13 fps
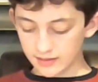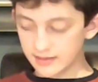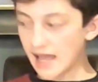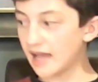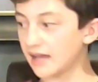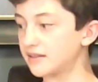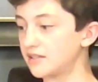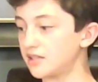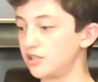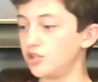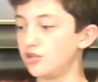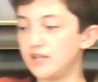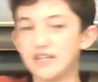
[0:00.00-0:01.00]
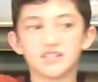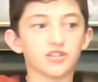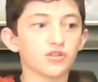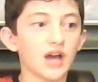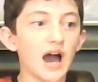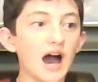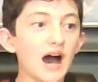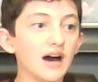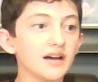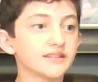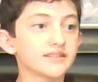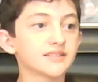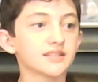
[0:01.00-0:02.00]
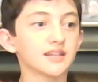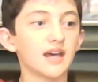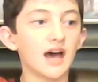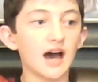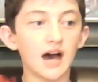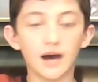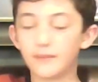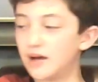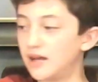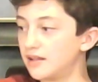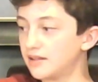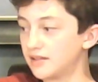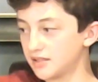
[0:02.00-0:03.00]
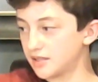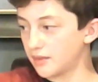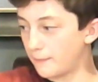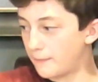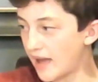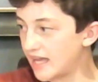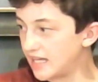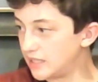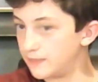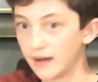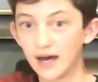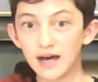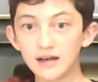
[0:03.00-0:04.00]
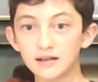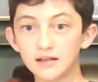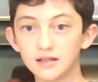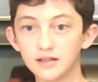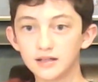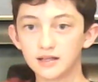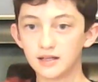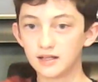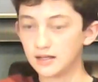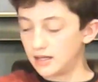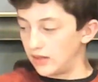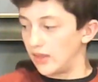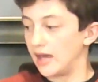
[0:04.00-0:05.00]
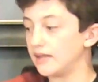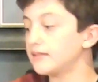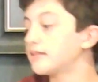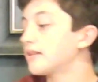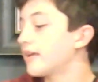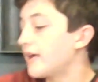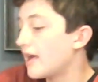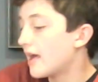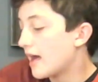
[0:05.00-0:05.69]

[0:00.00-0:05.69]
Next, you need to cut some paper like this.